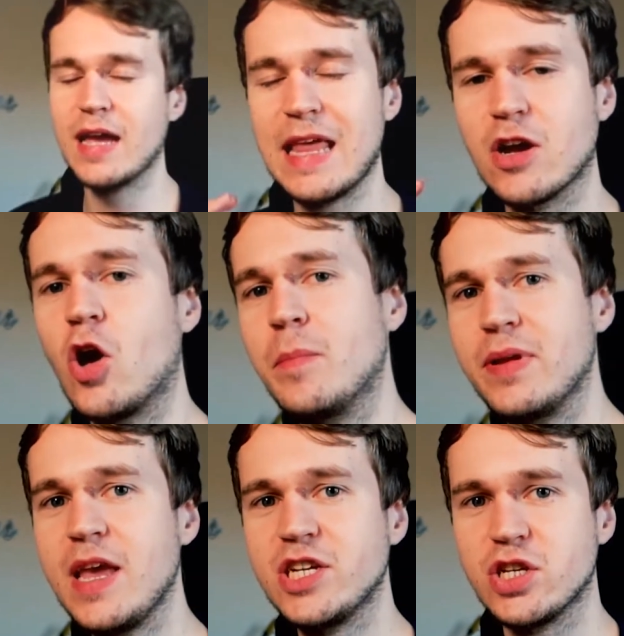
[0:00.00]
that
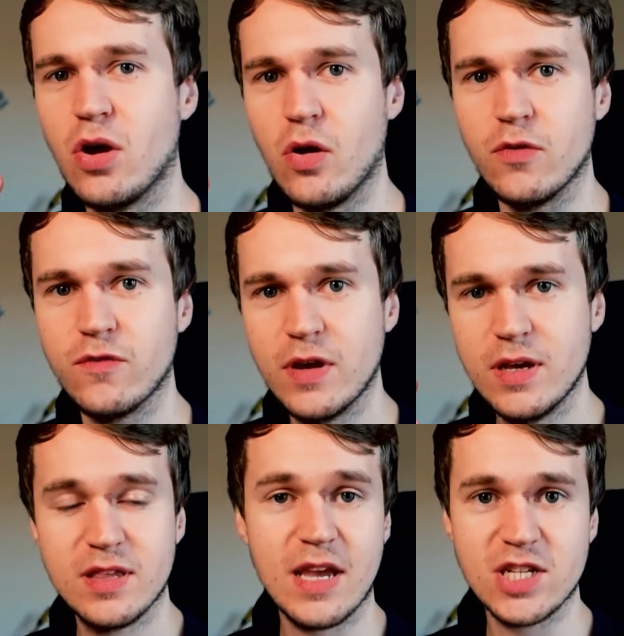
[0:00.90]
combination of
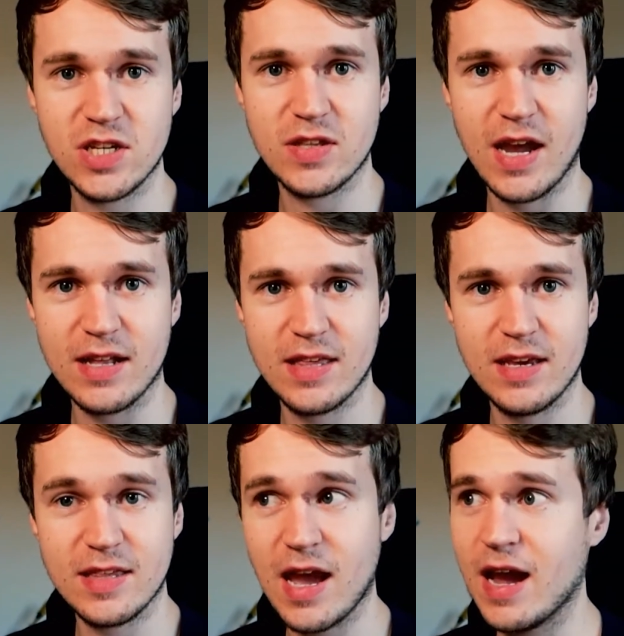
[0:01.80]
Sacchi's
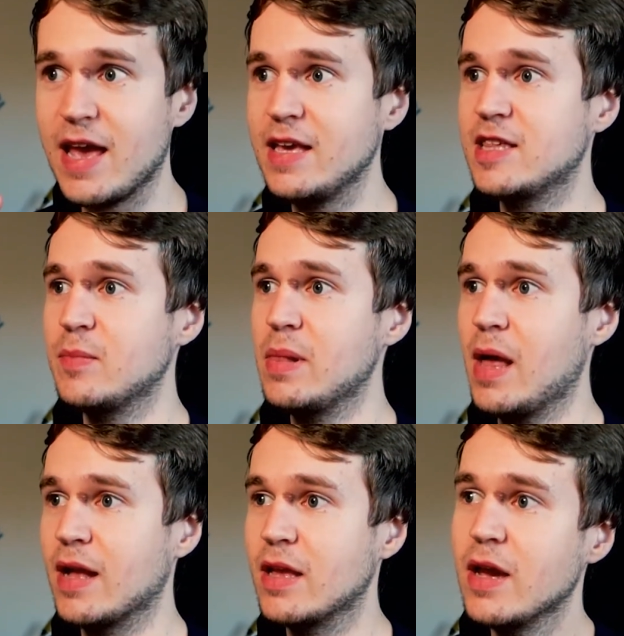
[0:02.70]
tactics at AC
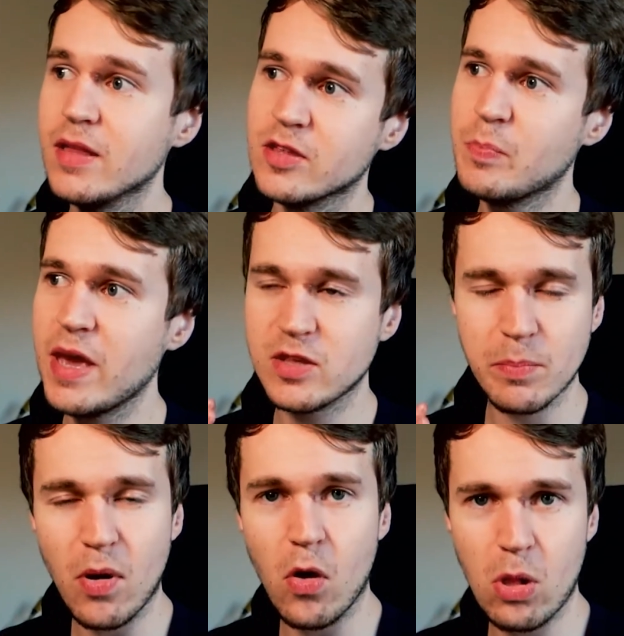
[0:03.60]
Milan, the space and
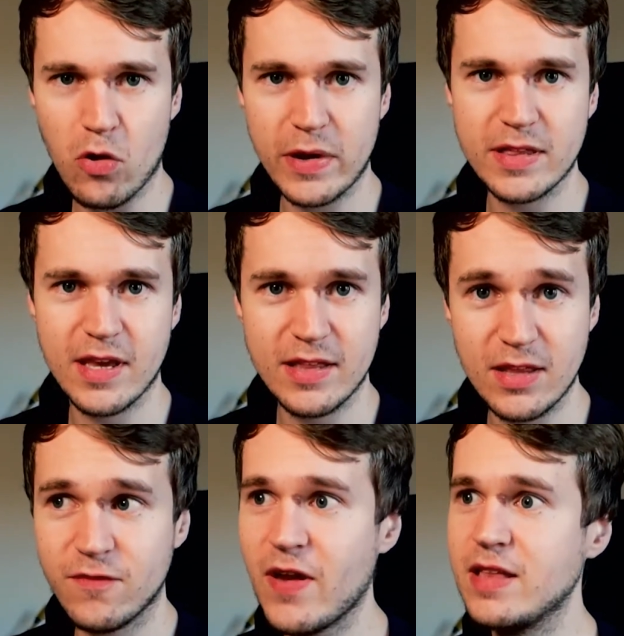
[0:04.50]
ball-orientated
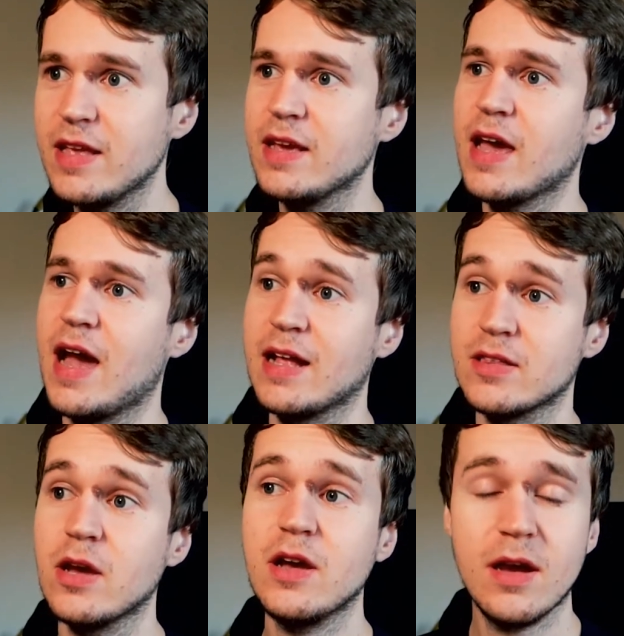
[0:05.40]
defending, and
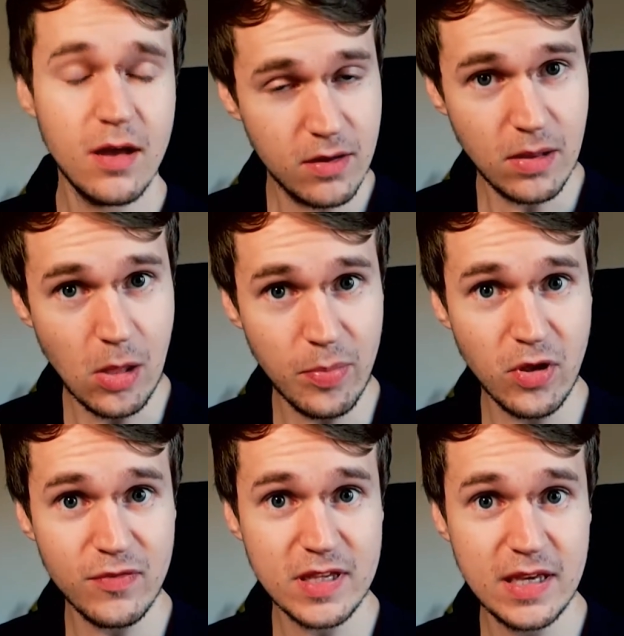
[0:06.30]

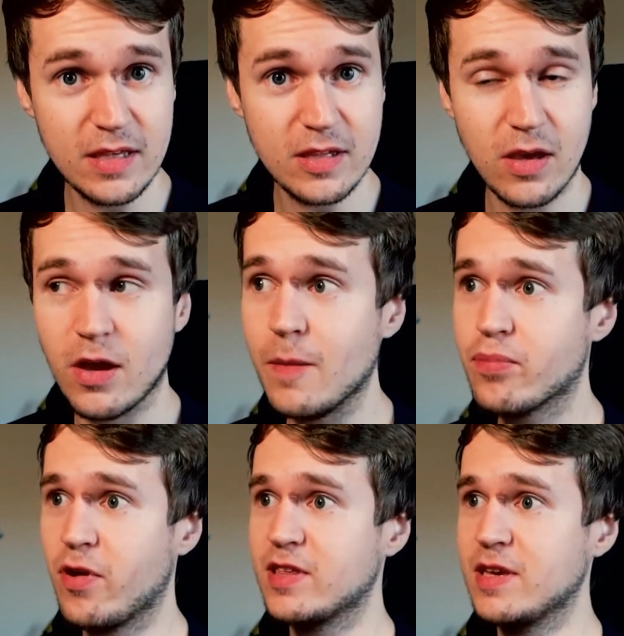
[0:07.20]
Lobanovsky's
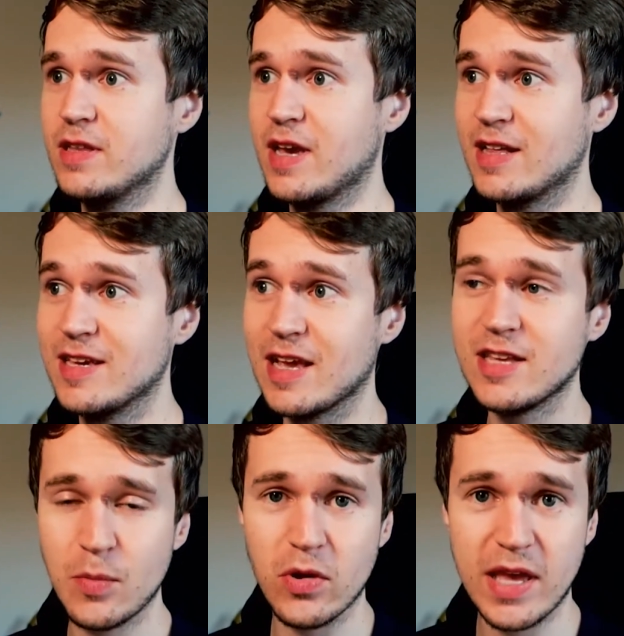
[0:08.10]
pressing tactics at
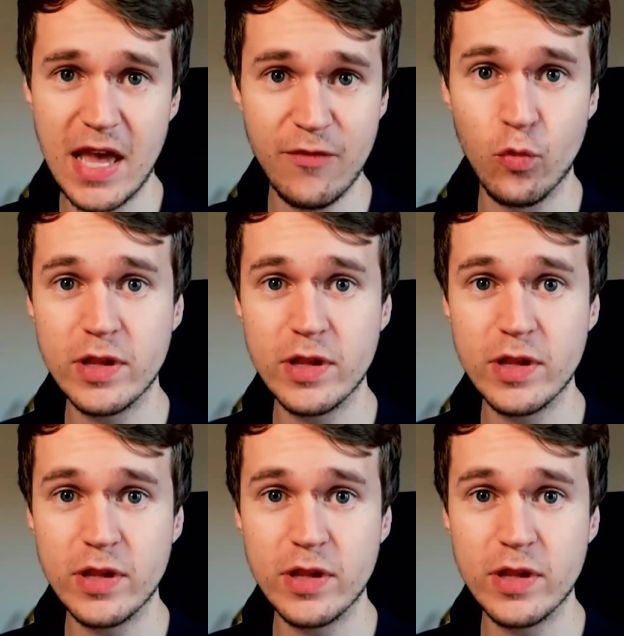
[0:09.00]
Dynamo Kiev